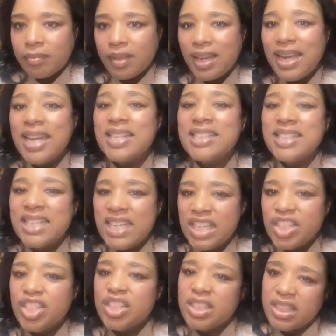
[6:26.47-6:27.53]

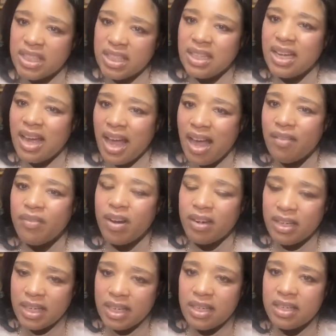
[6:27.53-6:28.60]
intentionally have our
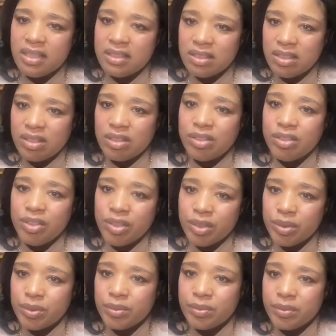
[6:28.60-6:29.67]
kids
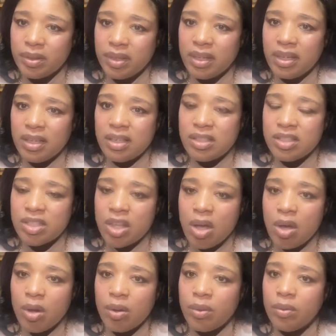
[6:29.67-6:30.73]
do.
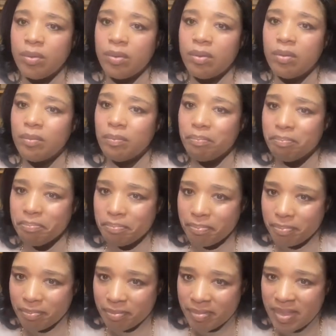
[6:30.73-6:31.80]
So
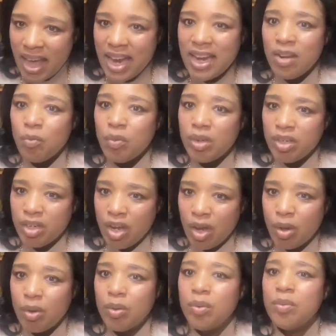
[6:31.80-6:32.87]
they would
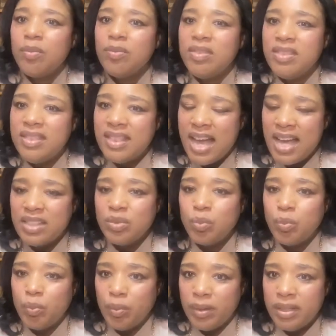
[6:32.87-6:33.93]
know that's
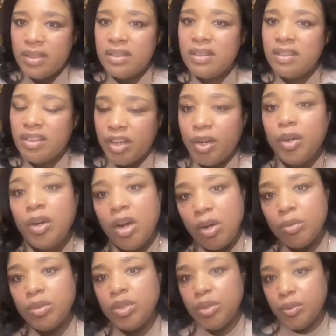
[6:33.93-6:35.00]
what their
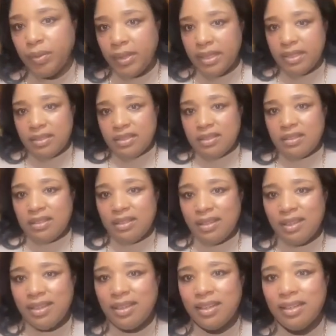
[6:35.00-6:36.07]
go-to is.
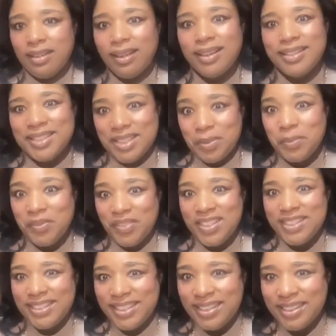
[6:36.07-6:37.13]
And some of
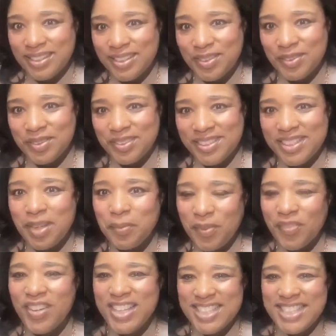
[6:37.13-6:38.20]
us need it too. Some of
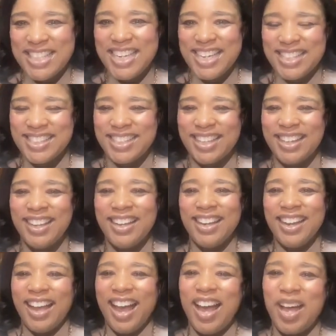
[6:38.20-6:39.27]
us need to
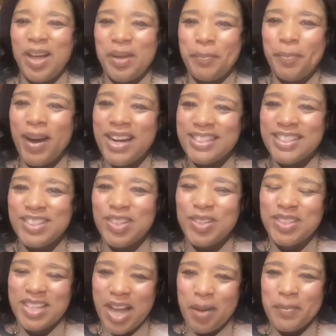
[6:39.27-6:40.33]
practice
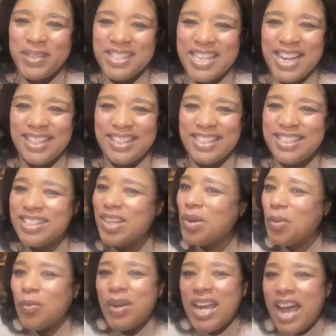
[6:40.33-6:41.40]
those calming techniques.
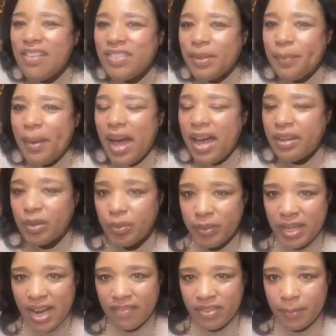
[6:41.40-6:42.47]
We have to model. We
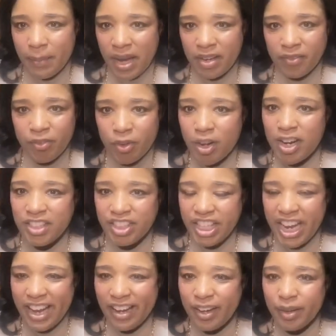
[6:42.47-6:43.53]
have to model for our
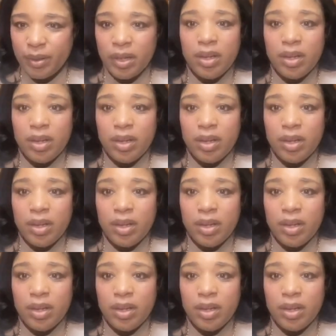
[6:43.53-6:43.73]
child